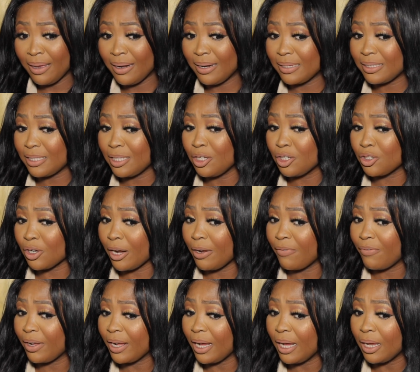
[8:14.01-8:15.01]
Next thing you're trying
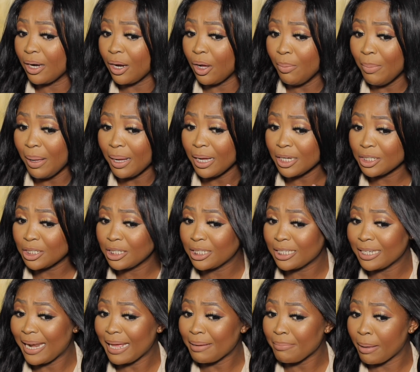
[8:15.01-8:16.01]
to figure out, oh my gosh, did
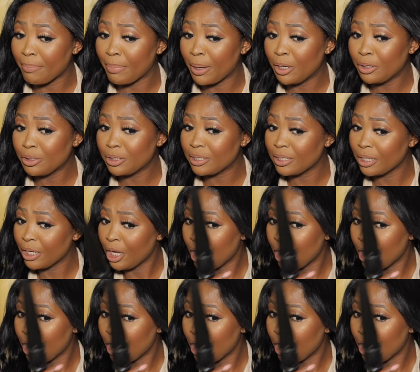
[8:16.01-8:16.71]
she like my post?